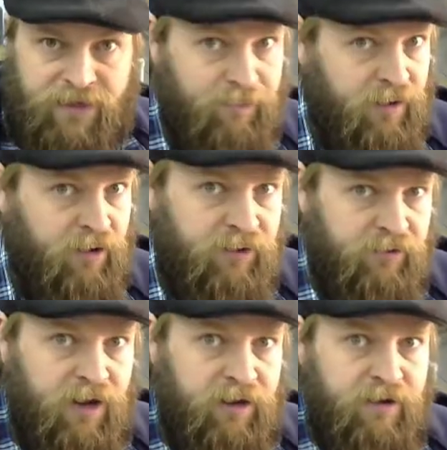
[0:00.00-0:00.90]
I'm counting
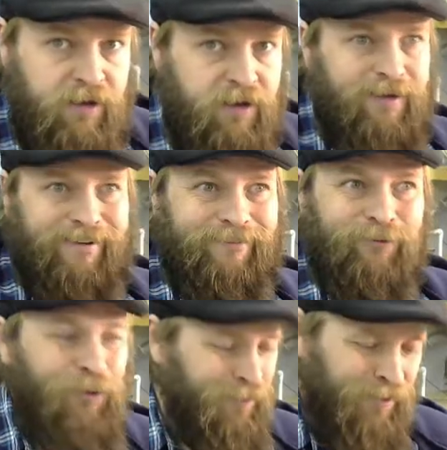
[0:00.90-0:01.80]
right.
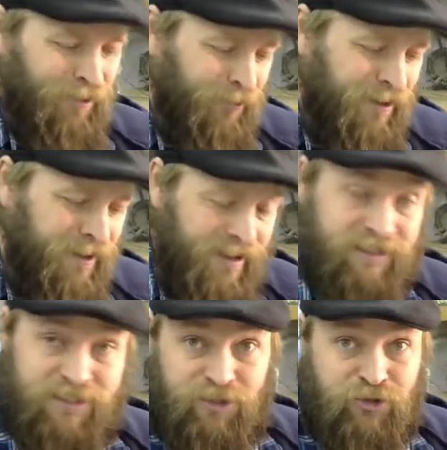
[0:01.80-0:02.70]
Rule number three
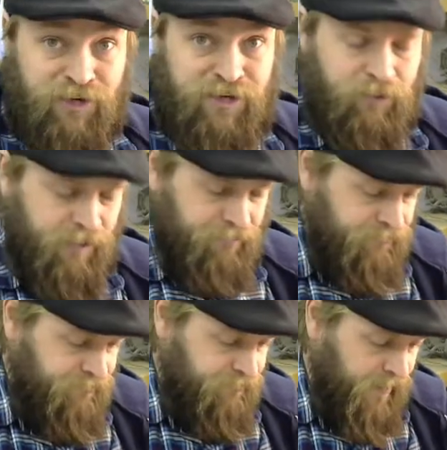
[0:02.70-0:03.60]
is the tricky one,
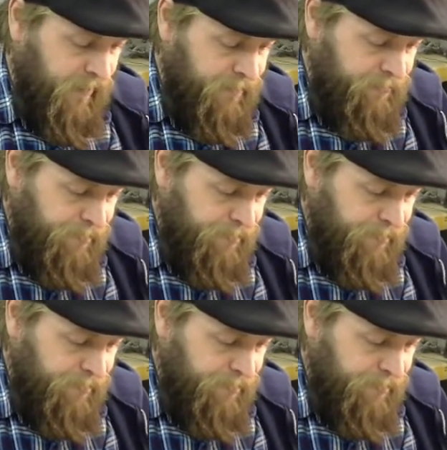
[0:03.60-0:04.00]
okay?